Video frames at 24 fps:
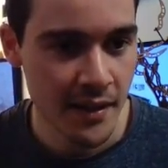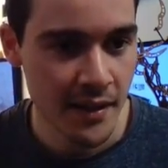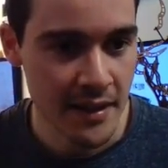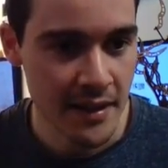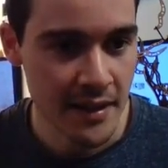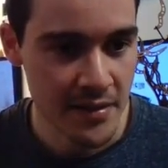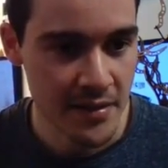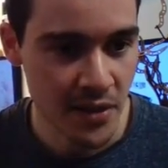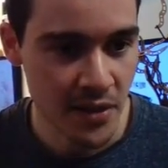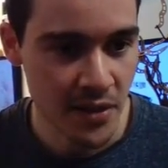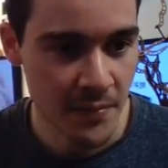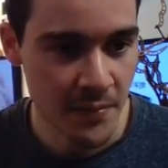
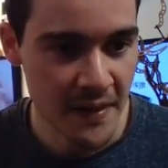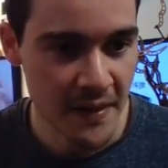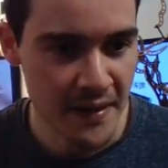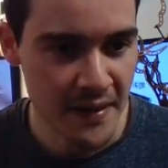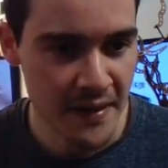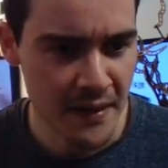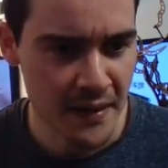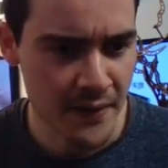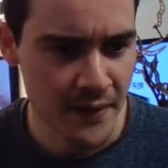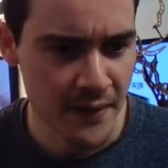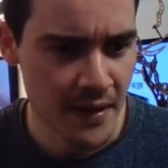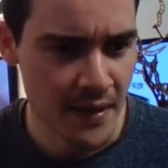These topics
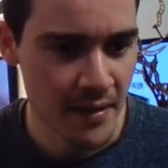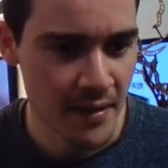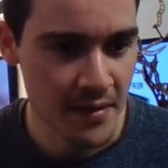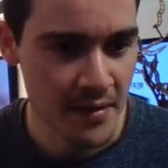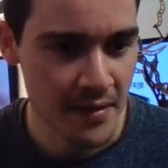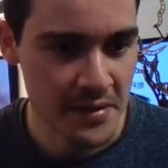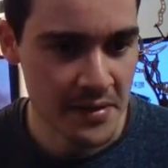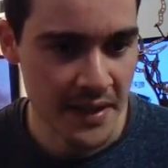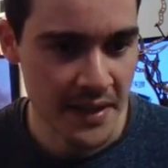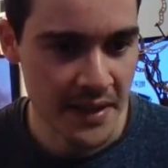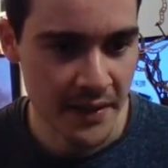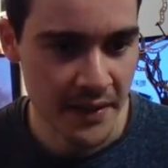give
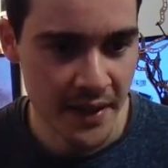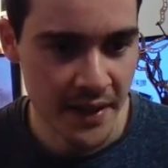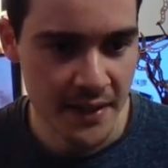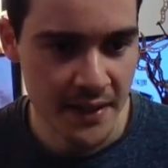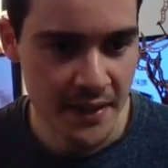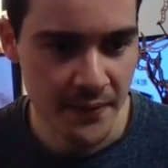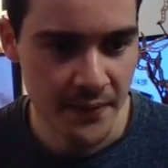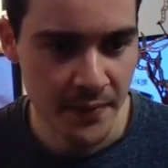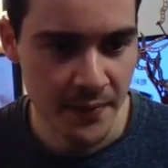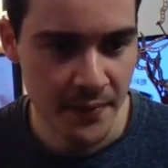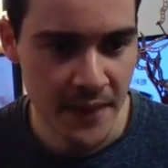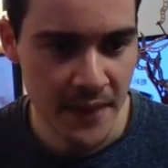us
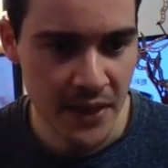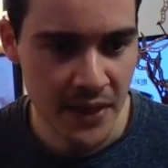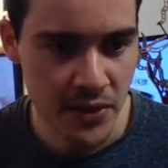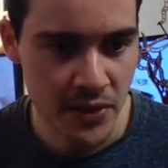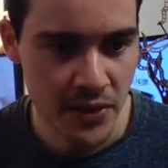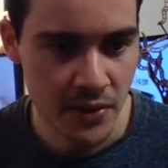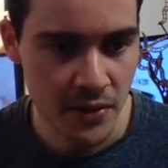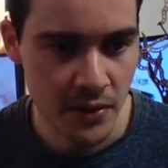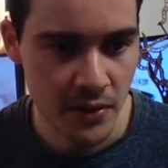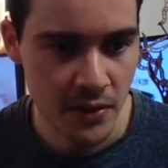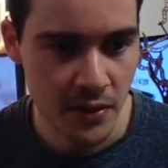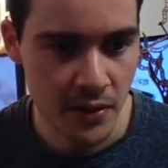direct
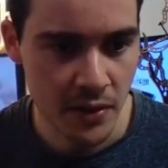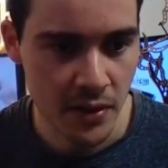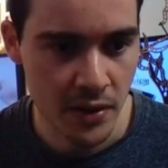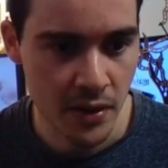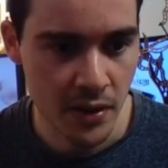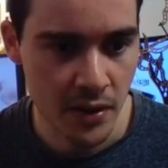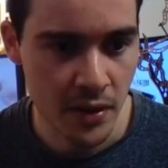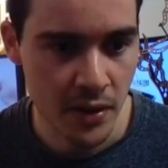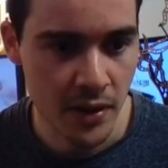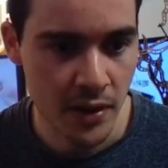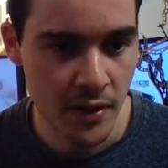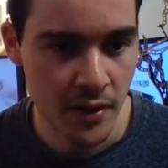information
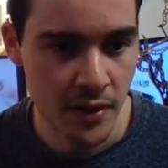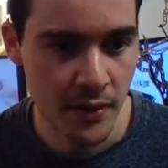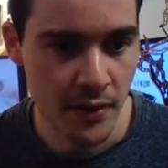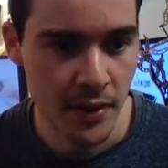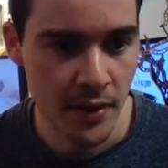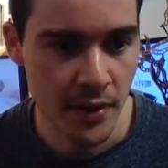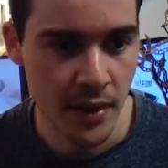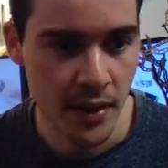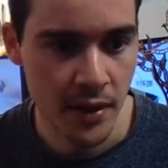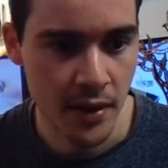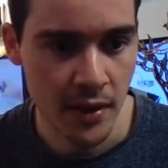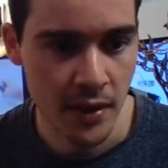
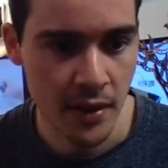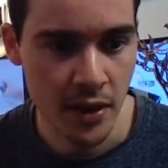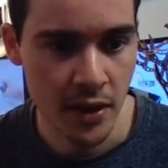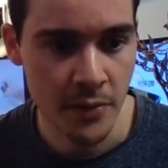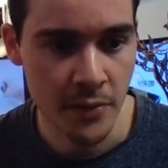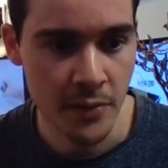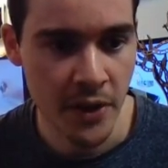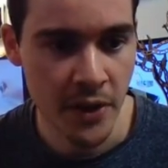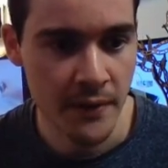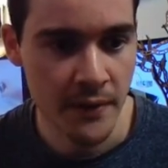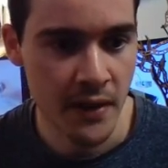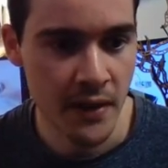on
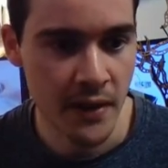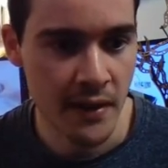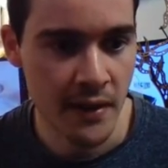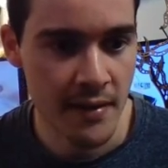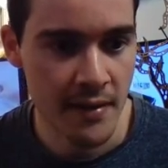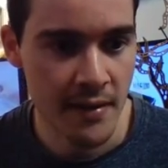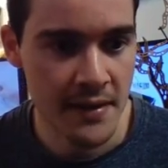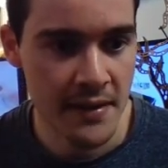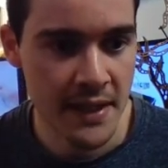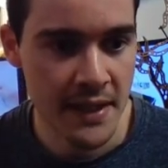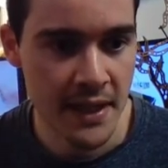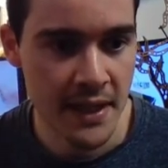command
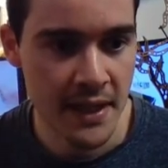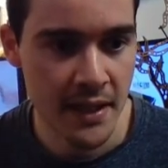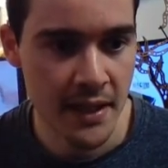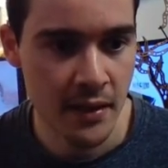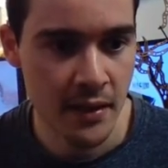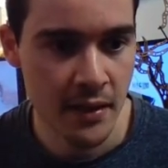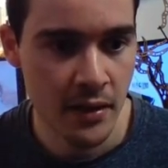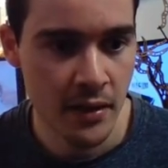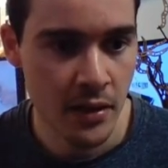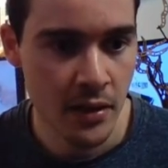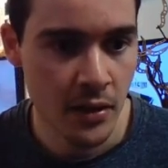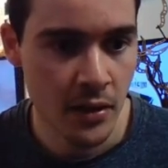
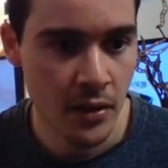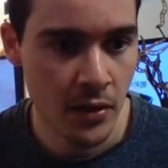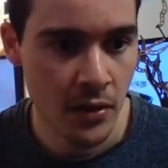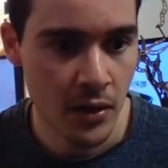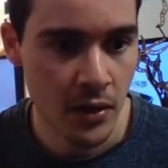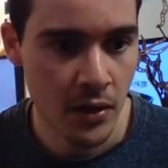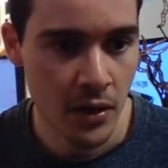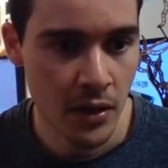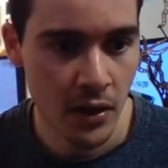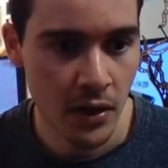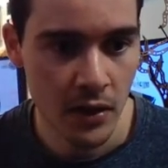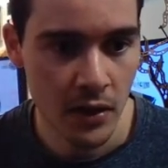velocity,
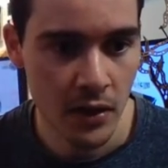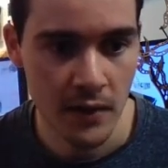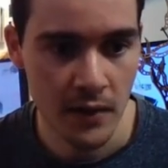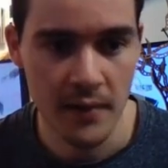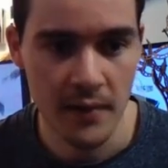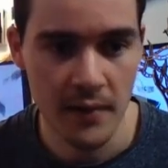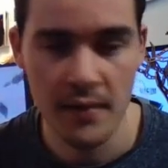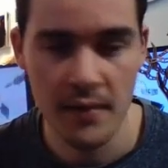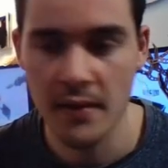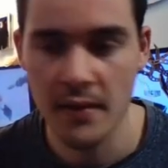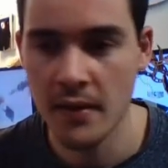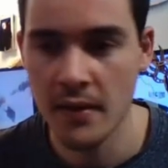
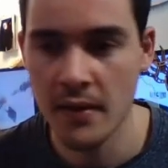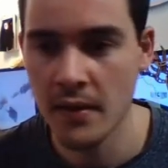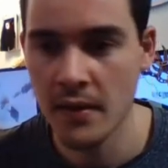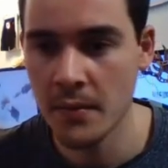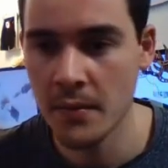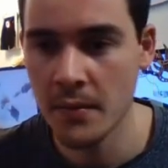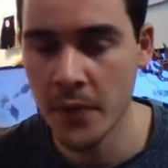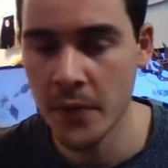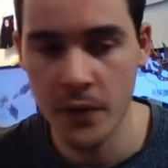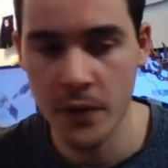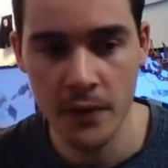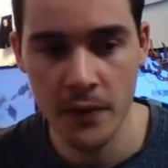logs,
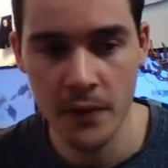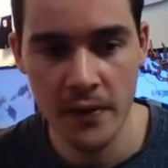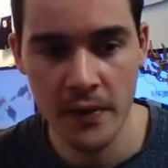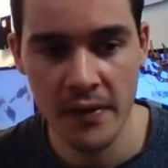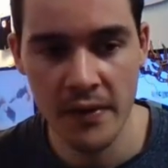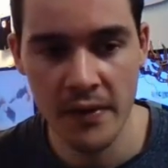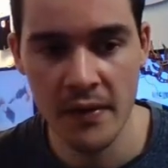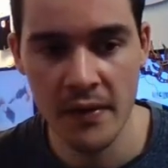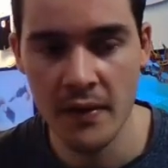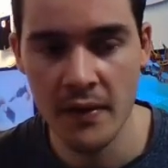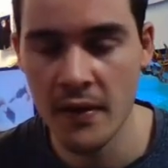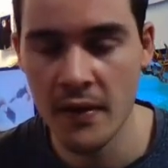
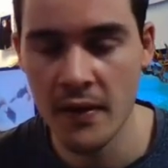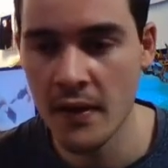pose.